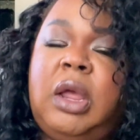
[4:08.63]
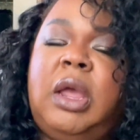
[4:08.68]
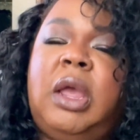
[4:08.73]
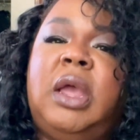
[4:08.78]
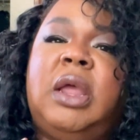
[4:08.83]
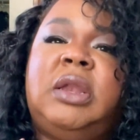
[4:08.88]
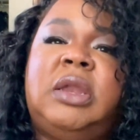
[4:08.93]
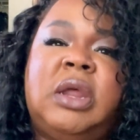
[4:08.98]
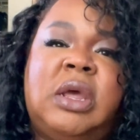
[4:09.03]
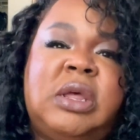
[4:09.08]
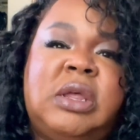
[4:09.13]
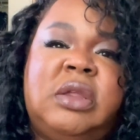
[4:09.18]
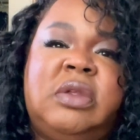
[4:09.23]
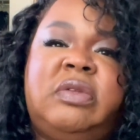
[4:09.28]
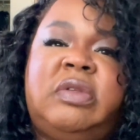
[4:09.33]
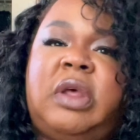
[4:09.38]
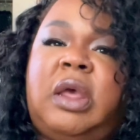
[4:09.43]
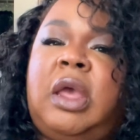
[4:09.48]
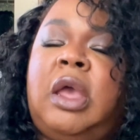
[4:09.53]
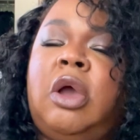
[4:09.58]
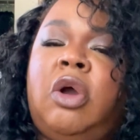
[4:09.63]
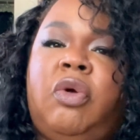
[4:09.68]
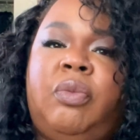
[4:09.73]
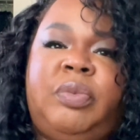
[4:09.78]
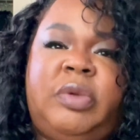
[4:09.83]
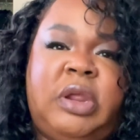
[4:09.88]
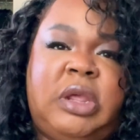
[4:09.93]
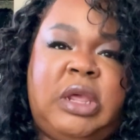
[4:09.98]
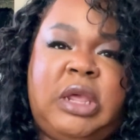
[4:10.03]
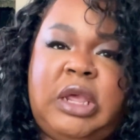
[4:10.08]
It does help
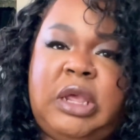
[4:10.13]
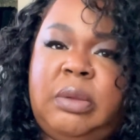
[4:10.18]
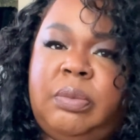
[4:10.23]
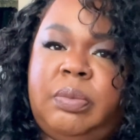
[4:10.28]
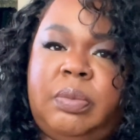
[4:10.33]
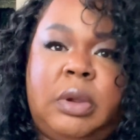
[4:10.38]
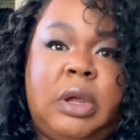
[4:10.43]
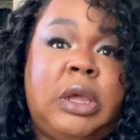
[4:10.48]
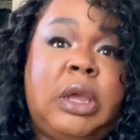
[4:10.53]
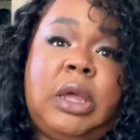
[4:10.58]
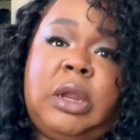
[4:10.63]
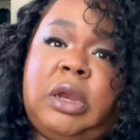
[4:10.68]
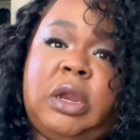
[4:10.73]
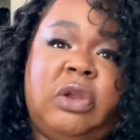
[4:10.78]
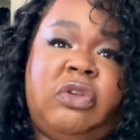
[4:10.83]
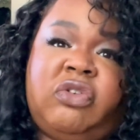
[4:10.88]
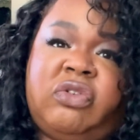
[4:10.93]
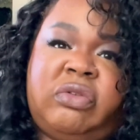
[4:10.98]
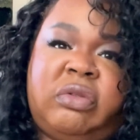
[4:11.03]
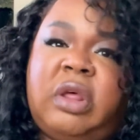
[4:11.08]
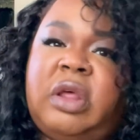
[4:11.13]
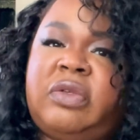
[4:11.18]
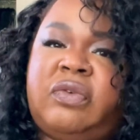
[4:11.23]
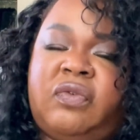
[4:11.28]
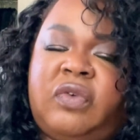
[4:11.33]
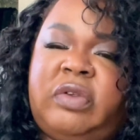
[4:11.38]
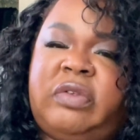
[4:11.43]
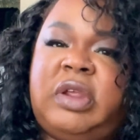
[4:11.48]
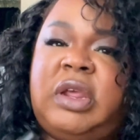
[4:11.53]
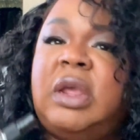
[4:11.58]
to keep, again, it just less
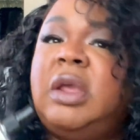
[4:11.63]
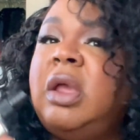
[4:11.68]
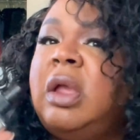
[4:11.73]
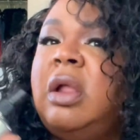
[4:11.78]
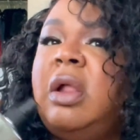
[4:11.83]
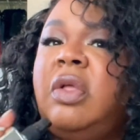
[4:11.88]
frizzy.